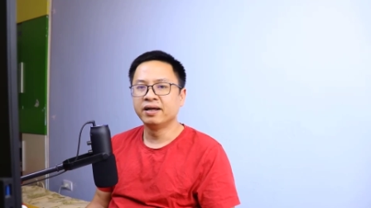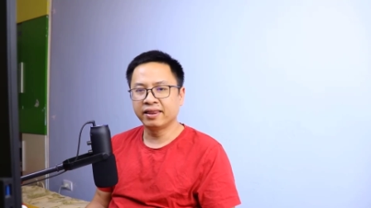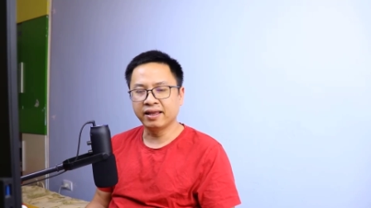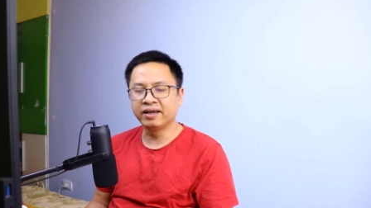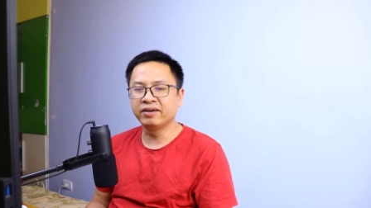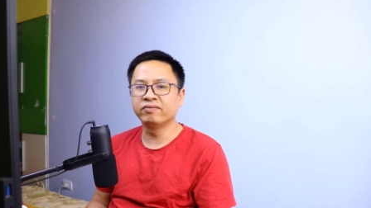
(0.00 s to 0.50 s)

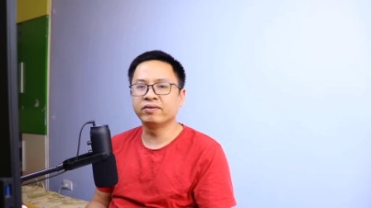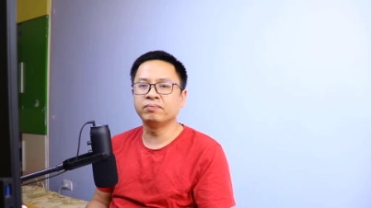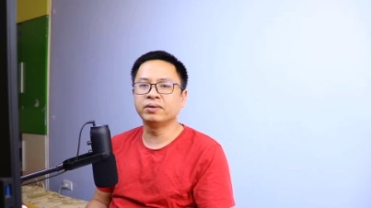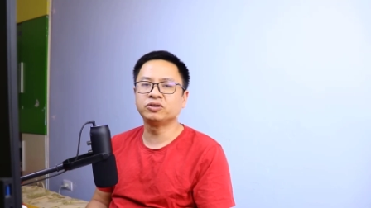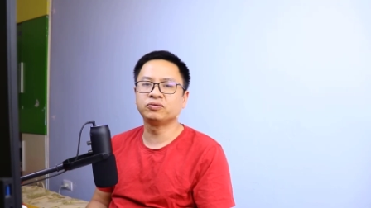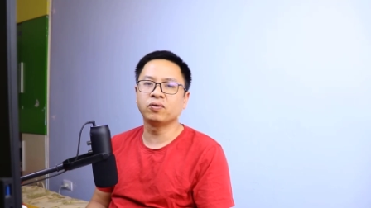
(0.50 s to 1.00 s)
Thank you very
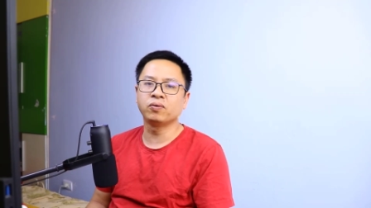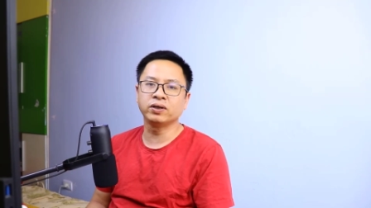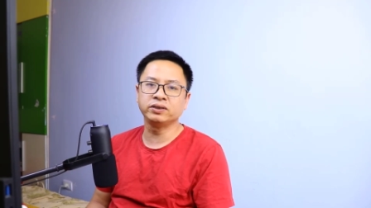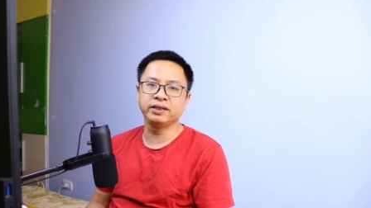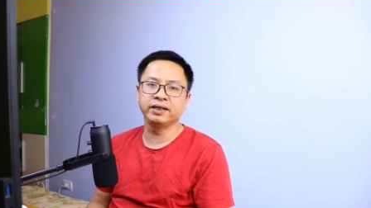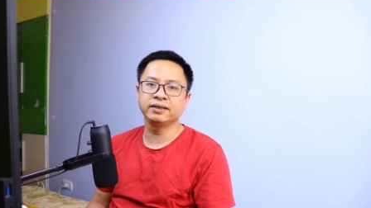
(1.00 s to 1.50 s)
much for
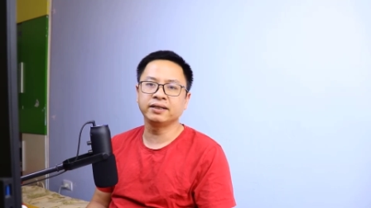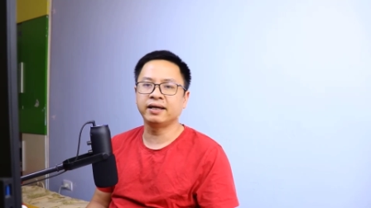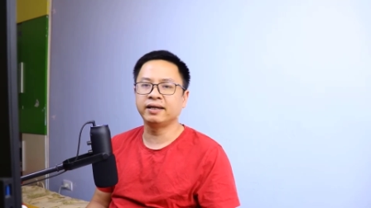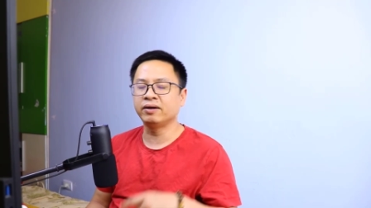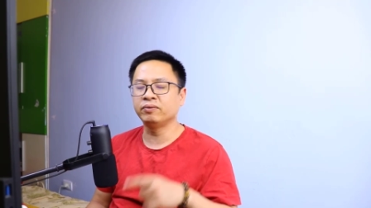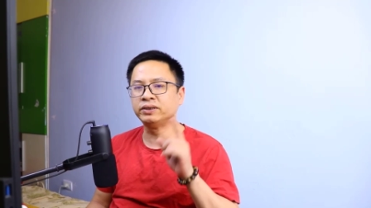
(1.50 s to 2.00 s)
watching
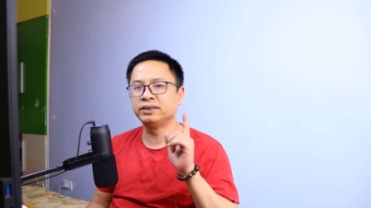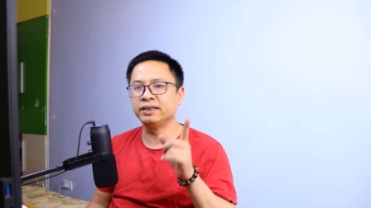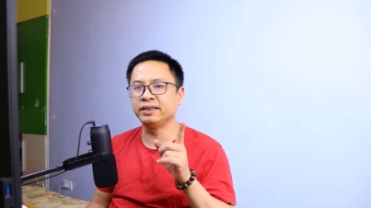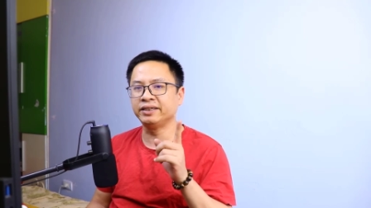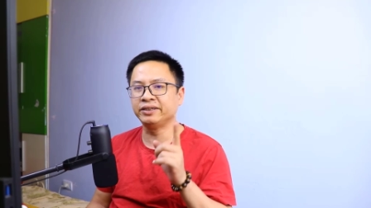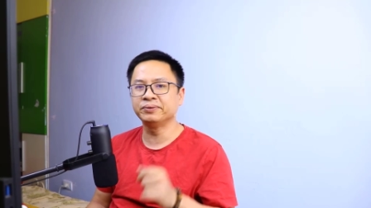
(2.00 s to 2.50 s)
and I will see
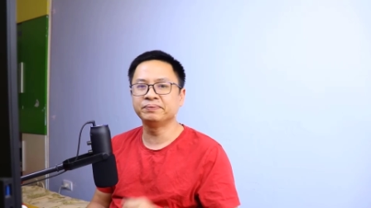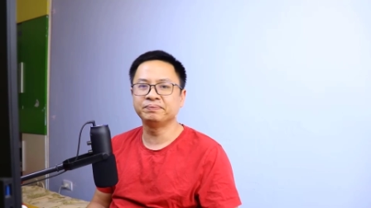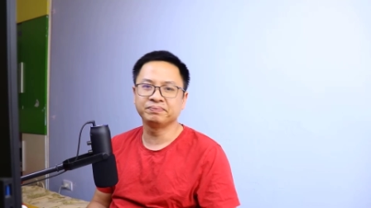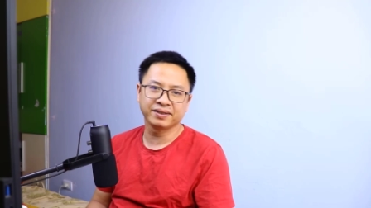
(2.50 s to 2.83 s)
you